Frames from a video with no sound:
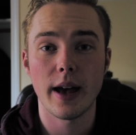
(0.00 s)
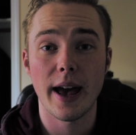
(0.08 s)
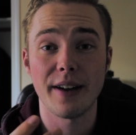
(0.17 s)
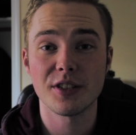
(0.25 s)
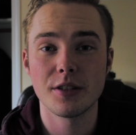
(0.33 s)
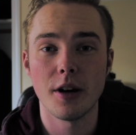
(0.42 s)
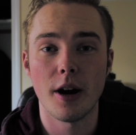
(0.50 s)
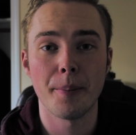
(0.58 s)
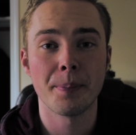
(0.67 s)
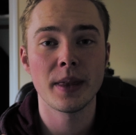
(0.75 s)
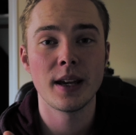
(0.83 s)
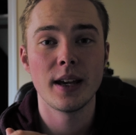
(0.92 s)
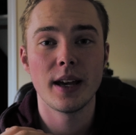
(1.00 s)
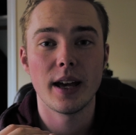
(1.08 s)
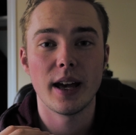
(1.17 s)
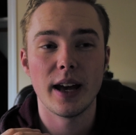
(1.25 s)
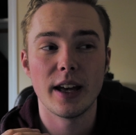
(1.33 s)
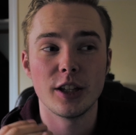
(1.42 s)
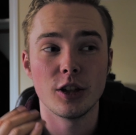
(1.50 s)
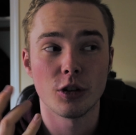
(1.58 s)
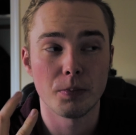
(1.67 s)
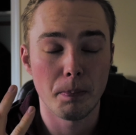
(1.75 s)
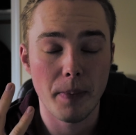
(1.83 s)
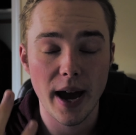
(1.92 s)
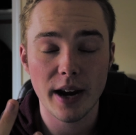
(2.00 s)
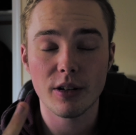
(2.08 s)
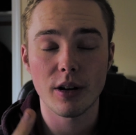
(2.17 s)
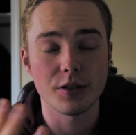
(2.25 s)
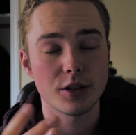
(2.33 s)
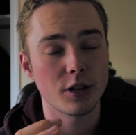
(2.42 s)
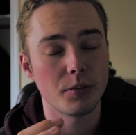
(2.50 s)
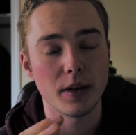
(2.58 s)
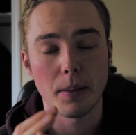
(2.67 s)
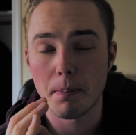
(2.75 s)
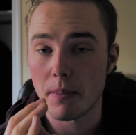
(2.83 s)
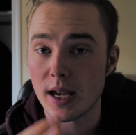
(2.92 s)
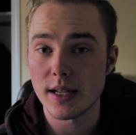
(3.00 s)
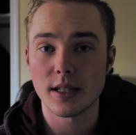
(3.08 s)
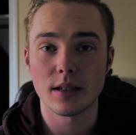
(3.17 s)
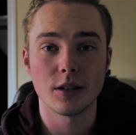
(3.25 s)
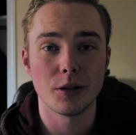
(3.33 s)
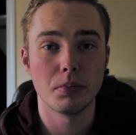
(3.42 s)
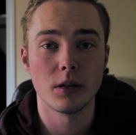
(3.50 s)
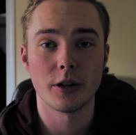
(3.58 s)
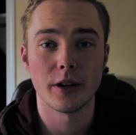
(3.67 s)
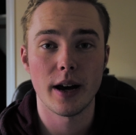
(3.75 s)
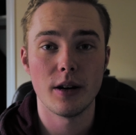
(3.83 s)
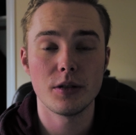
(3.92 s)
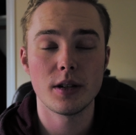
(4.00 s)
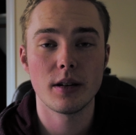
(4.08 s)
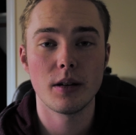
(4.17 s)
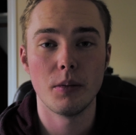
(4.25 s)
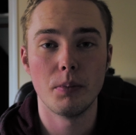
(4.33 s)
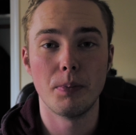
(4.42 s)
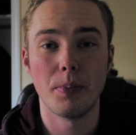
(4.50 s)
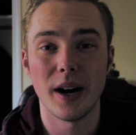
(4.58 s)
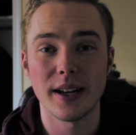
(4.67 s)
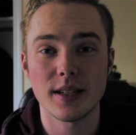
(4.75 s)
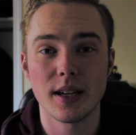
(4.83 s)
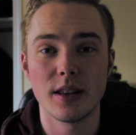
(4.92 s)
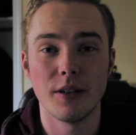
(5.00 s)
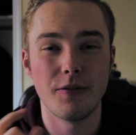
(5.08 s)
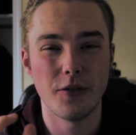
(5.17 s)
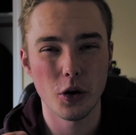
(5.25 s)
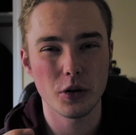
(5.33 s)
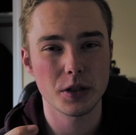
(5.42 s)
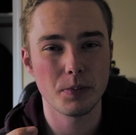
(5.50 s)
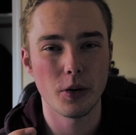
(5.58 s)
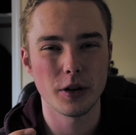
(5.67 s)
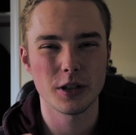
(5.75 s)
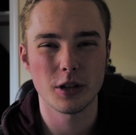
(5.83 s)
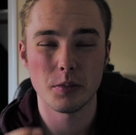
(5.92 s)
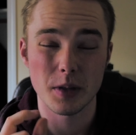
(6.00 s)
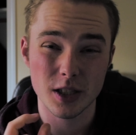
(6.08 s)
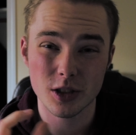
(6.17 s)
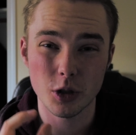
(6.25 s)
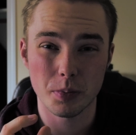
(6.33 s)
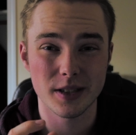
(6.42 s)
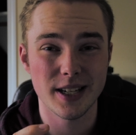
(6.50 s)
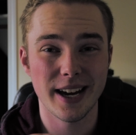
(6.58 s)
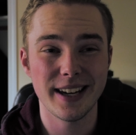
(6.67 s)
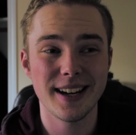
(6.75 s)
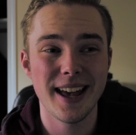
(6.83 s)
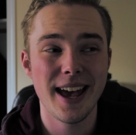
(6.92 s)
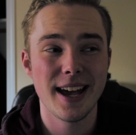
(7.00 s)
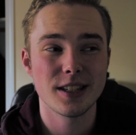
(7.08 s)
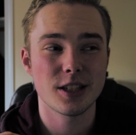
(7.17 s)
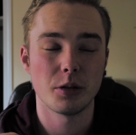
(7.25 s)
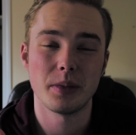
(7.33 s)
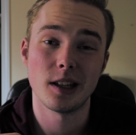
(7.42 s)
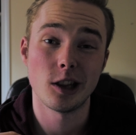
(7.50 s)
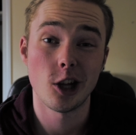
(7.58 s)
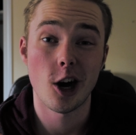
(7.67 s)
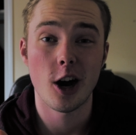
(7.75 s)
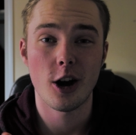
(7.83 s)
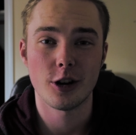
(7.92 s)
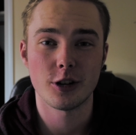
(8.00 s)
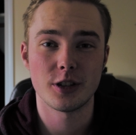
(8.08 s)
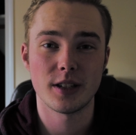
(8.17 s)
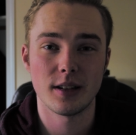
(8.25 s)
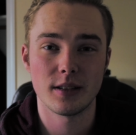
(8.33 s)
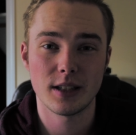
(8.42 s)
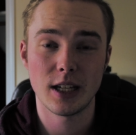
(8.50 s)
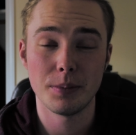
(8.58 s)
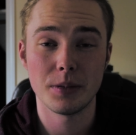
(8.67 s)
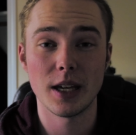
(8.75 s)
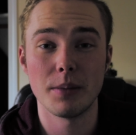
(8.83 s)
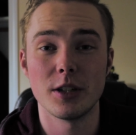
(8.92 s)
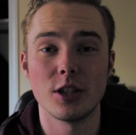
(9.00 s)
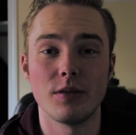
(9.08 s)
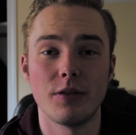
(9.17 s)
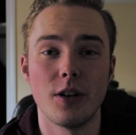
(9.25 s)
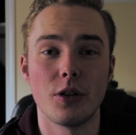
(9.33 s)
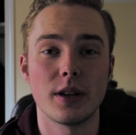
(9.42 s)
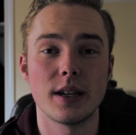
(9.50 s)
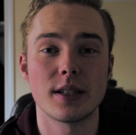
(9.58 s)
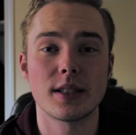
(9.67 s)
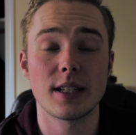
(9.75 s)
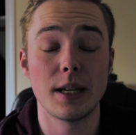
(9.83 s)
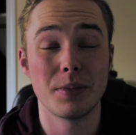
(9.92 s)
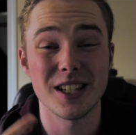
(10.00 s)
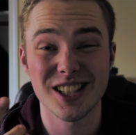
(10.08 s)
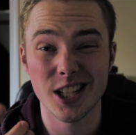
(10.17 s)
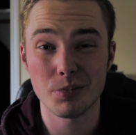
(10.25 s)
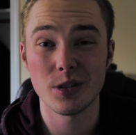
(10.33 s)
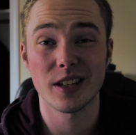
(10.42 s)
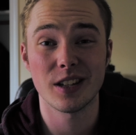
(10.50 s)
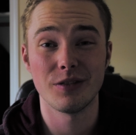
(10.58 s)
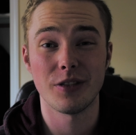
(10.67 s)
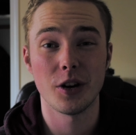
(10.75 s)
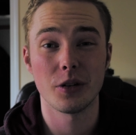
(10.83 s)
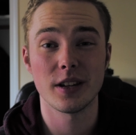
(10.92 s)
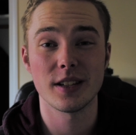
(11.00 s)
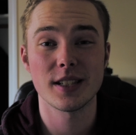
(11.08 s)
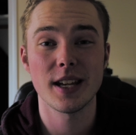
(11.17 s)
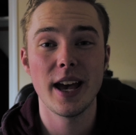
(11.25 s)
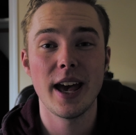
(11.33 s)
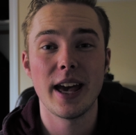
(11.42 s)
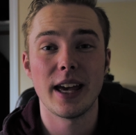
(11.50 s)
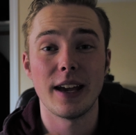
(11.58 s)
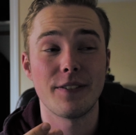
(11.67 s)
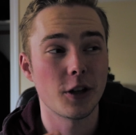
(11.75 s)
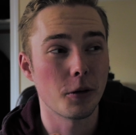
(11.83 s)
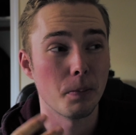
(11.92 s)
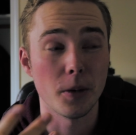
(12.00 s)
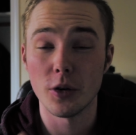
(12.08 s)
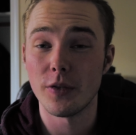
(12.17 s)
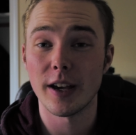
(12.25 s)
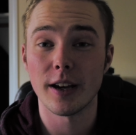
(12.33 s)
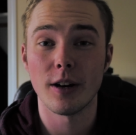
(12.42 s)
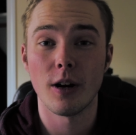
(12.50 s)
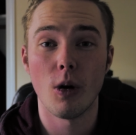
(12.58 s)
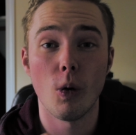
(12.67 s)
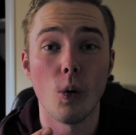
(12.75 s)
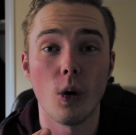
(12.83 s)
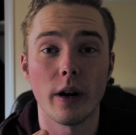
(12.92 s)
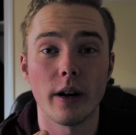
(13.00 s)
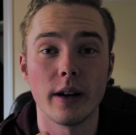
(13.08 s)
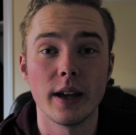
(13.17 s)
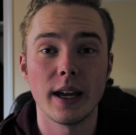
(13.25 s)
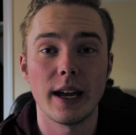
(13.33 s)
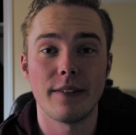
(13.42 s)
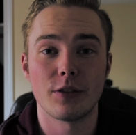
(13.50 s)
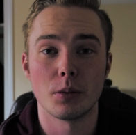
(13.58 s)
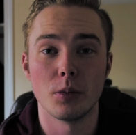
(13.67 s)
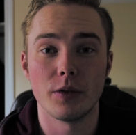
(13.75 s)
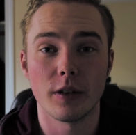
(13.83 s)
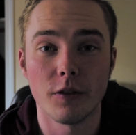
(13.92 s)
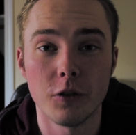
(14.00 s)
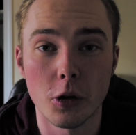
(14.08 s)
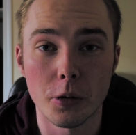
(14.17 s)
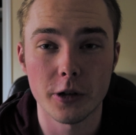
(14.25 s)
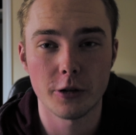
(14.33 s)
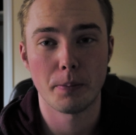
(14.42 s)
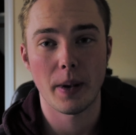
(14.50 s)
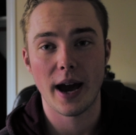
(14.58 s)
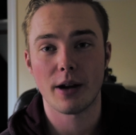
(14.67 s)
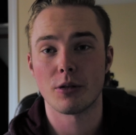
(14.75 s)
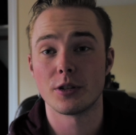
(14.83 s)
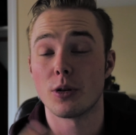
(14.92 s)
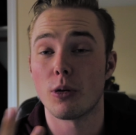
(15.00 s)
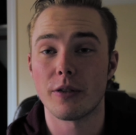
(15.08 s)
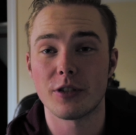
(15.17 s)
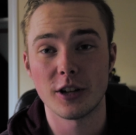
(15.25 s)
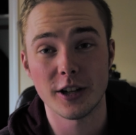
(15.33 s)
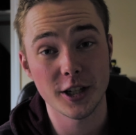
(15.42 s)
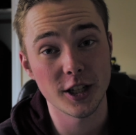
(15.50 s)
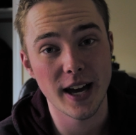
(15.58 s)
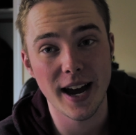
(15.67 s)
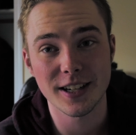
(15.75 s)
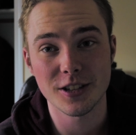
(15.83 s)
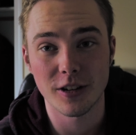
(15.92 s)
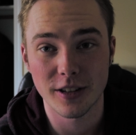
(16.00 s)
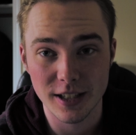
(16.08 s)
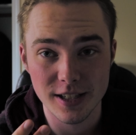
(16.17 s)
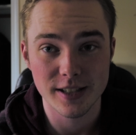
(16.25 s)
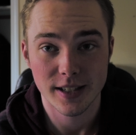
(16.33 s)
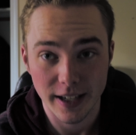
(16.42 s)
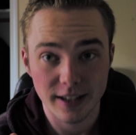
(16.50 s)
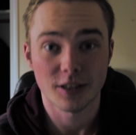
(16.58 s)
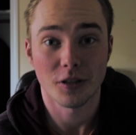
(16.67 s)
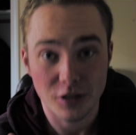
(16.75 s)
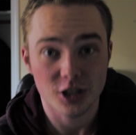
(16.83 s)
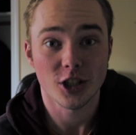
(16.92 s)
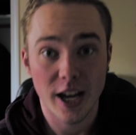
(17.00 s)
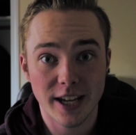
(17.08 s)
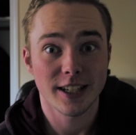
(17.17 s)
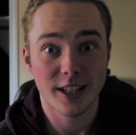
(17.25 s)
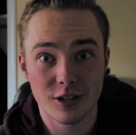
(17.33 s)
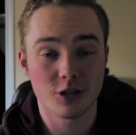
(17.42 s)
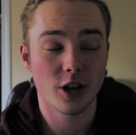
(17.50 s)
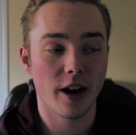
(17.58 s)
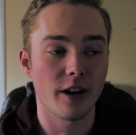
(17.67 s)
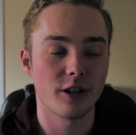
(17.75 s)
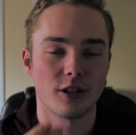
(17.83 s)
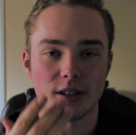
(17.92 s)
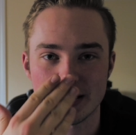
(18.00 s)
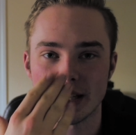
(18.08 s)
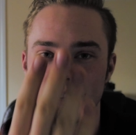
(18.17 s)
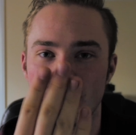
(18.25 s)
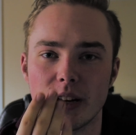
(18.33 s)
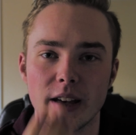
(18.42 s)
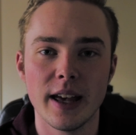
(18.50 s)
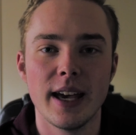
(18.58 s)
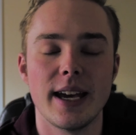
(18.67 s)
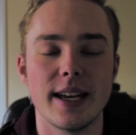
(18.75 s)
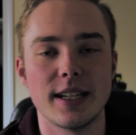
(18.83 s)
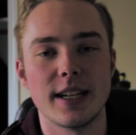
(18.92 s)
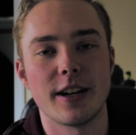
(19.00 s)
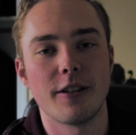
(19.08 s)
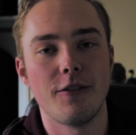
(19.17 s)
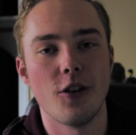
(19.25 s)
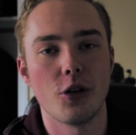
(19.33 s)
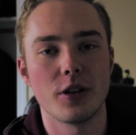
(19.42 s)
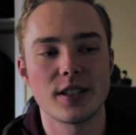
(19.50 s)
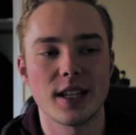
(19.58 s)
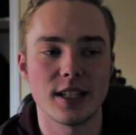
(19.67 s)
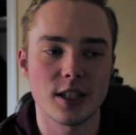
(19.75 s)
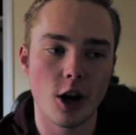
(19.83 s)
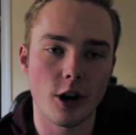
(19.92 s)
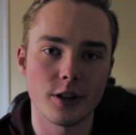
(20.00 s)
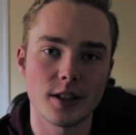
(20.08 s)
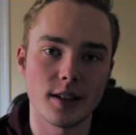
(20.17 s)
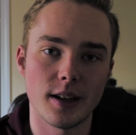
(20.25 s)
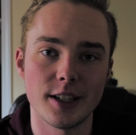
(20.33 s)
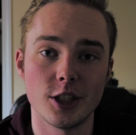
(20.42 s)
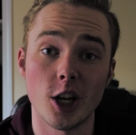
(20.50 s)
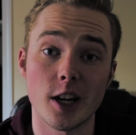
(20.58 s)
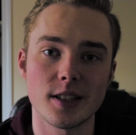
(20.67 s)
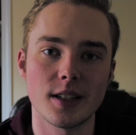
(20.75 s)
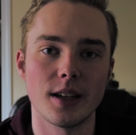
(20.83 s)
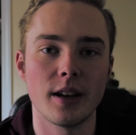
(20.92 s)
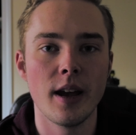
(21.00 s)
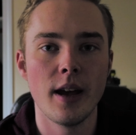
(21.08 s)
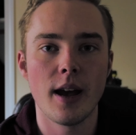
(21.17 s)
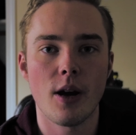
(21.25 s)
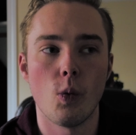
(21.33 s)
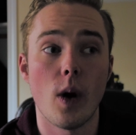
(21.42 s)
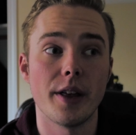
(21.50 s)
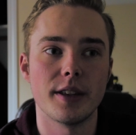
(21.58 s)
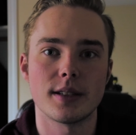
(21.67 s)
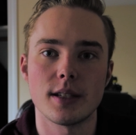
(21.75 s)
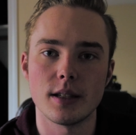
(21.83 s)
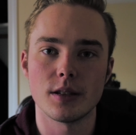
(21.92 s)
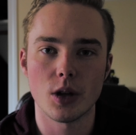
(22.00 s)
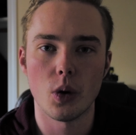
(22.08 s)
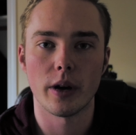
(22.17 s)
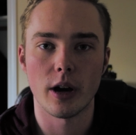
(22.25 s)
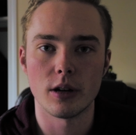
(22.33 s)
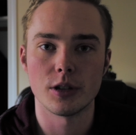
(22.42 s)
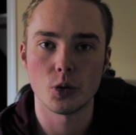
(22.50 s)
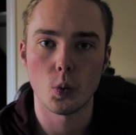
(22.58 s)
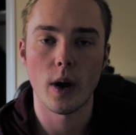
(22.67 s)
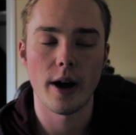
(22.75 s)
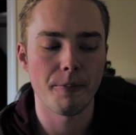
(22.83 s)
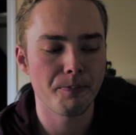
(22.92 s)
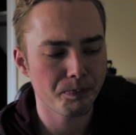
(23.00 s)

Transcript: f-stop, your background's gonna be amazingly blurred out, but the focus point is gonna be super tight. It's gonna be a lot harder to keep the image in focus, keep the subject in focus if they're moving, or if they're moving forward or backwards, or if they're not a good actor and they just like, they're shaking in their chair. You're gonna see a lot of in and out of focus, and it's hard to adjust it while the scene's going on as well.